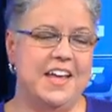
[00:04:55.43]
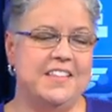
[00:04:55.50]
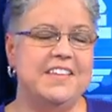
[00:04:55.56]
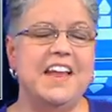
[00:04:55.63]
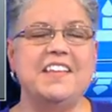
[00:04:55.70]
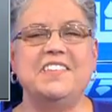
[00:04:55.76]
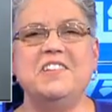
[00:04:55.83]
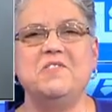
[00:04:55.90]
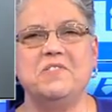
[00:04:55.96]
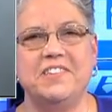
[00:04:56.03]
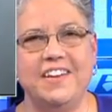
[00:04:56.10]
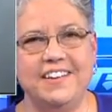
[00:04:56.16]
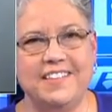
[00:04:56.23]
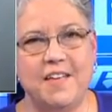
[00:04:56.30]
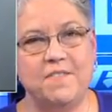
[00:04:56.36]
it's not as
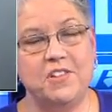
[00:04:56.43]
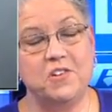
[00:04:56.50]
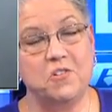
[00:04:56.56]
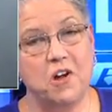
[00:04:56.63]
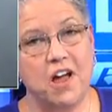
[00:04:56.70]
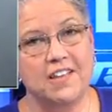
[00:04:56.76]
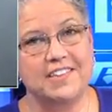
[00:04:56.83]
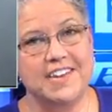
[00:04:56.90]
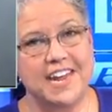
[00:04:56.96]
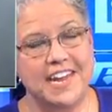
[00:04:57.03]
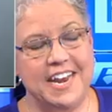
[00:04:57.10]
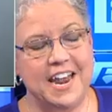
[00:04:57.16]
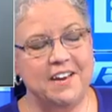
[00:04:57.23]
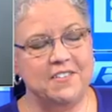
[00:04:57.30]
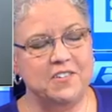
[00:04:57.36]
interesting as having the cross
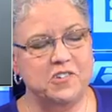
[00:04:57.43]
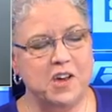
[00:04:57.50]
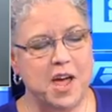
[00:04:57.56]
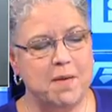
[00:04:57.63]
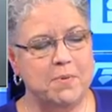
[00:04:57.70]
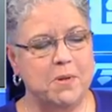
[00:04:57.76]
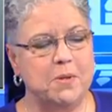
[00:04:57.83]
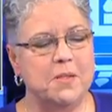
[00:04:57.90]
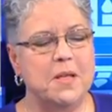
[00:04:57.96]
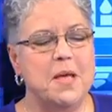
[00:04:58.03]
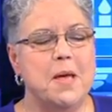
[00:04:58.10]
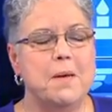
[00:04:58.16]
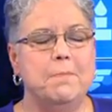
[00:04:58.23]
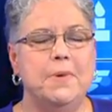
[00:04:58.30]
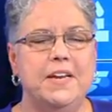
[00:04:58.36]
taken out of the chapel,
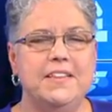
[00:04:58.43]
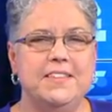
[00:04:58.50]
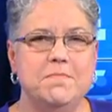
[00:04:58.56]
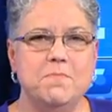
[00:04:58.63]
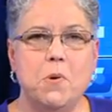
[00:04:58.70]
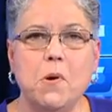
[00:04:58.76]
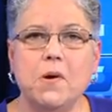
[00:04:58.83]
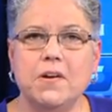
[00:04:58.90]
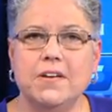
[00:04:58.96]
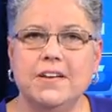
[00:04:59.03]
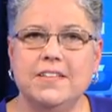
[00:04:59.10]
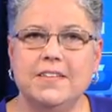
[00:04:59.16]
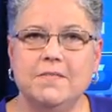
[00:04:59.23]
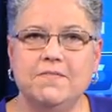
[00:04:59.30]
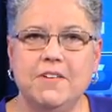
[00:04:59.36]
but it's
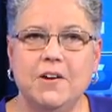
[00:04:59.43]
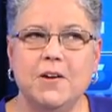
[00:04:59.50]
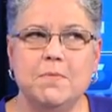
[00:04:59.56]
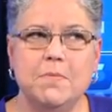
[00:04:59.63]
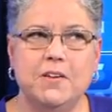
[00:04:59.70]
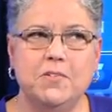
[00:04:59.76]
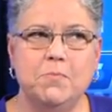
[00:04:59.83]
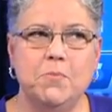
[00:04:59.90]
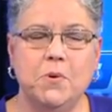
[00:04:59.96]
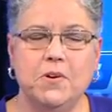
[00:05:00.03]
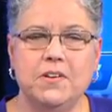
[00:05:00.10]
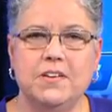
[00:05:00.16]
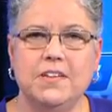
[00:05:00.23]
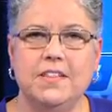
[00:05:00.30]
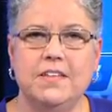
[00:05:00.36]
important. It's very much
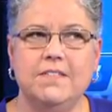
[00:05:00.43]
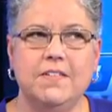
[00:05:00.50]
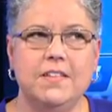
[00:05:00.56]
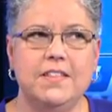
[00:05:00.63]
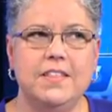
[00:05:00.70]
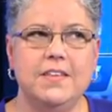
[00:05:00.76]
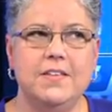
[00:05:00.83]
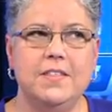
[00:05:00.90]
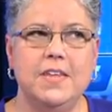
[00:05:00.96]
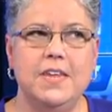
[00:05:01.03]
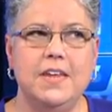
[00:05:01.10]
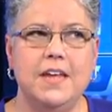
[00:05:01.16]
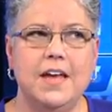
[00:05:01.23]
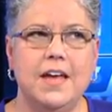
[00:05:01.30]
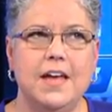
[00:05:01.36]
important to the to
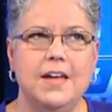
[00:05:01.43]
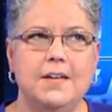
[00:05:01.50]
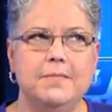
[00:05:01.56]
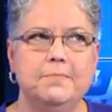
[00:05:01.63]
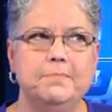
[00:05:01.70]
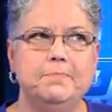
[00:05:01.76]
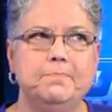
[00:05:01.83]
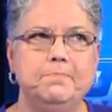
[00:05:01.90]
the uh,